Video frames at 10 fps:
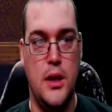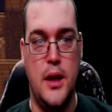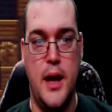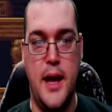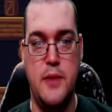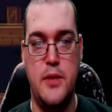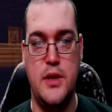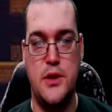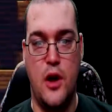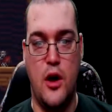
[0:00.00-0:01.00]

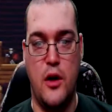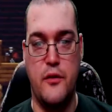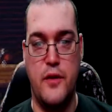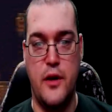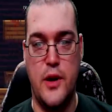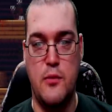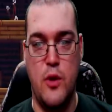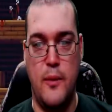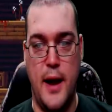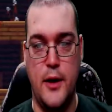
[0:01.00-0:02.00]
Enemies are very
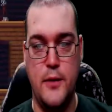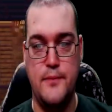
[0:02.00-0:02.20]
mobile,